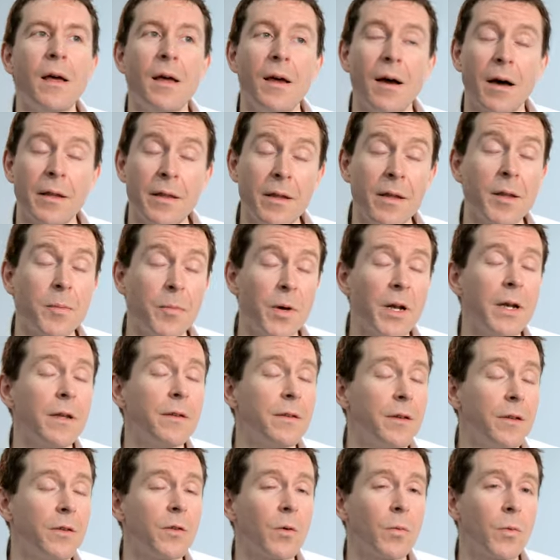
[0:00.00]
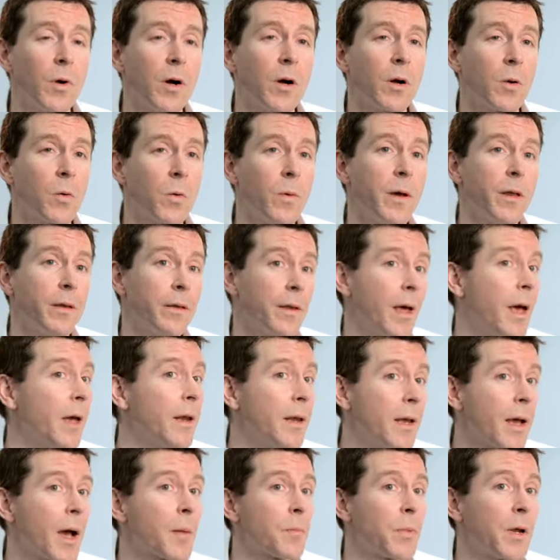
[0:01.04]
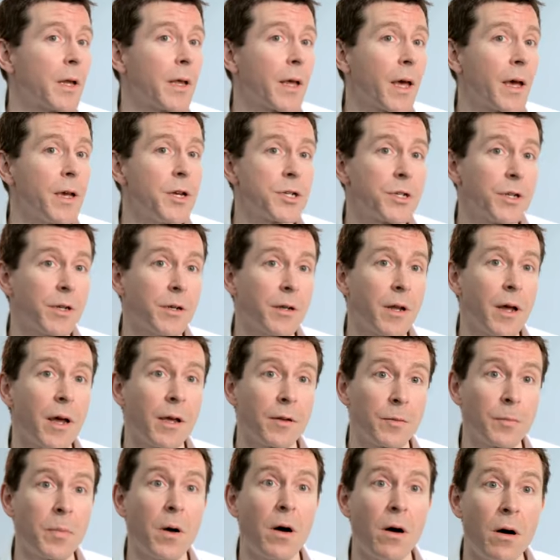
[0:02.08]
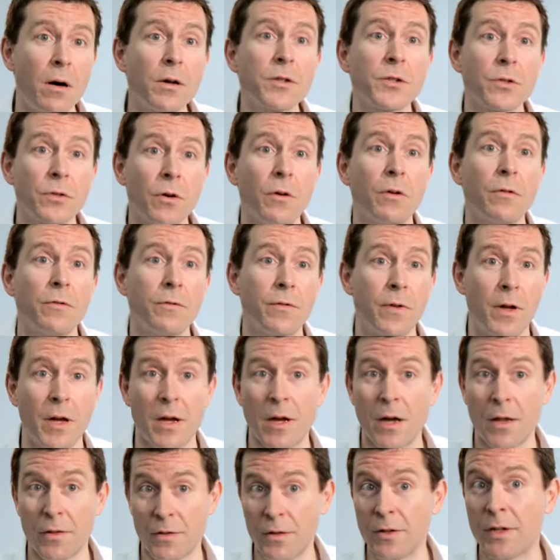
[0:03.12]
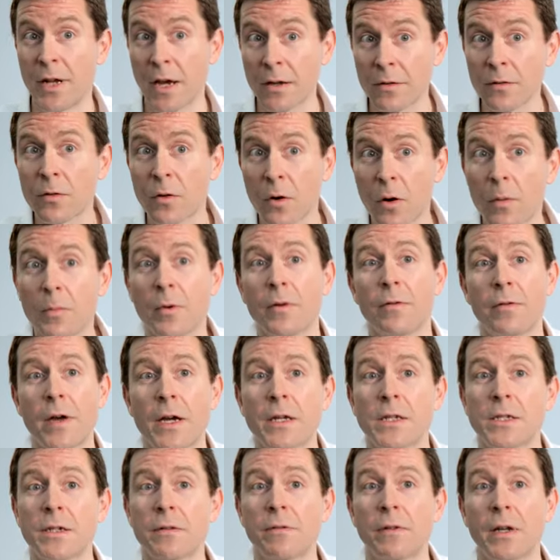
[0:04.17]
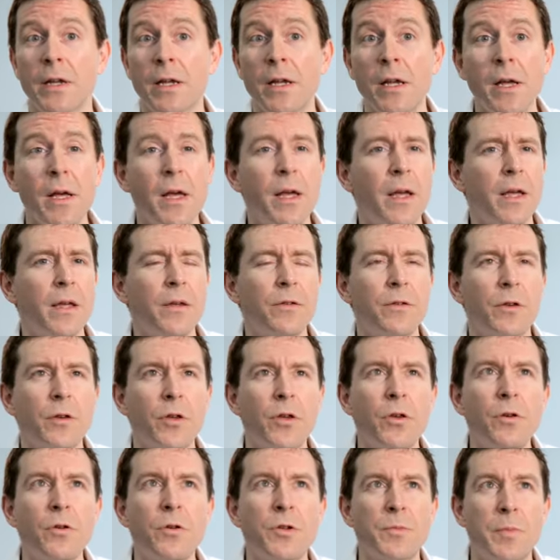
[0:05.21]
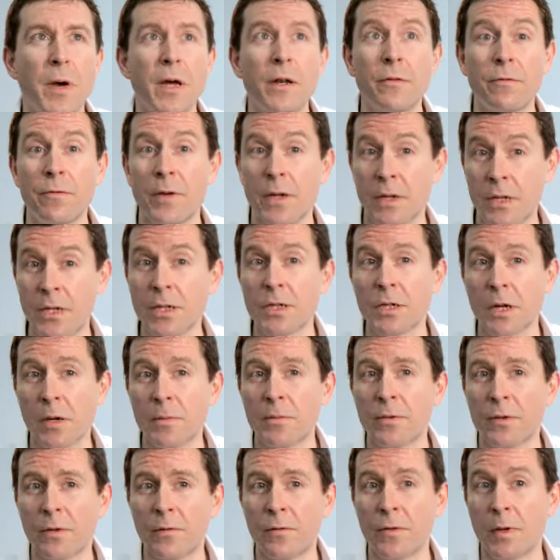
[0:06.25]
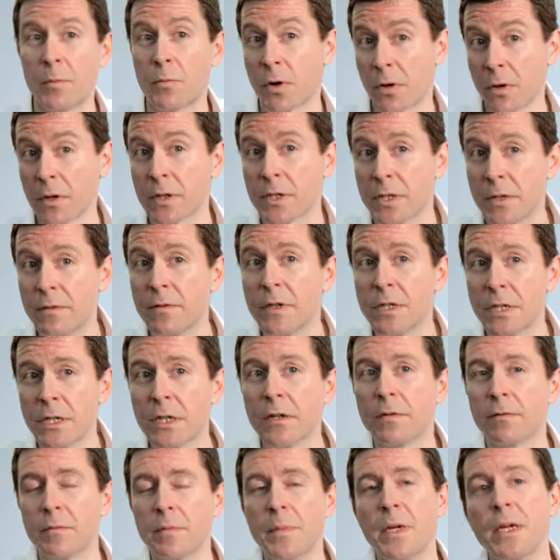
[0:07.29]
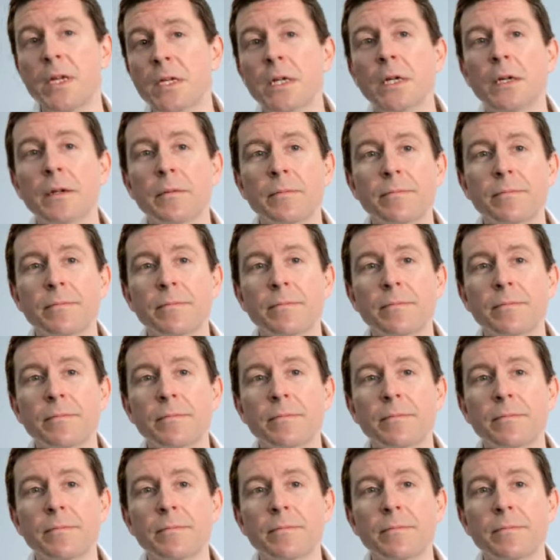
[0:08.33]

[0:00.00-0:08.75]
I think the ability to work with any application as part of the desktop effectively is a huge benefit in terms of the productivity of a meeting.